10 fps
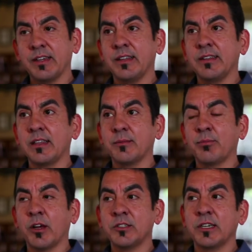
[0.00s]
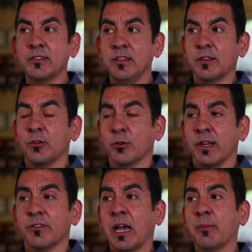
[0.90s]
and that the project through
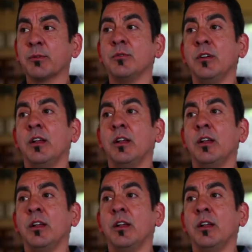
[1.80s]
Creative Capital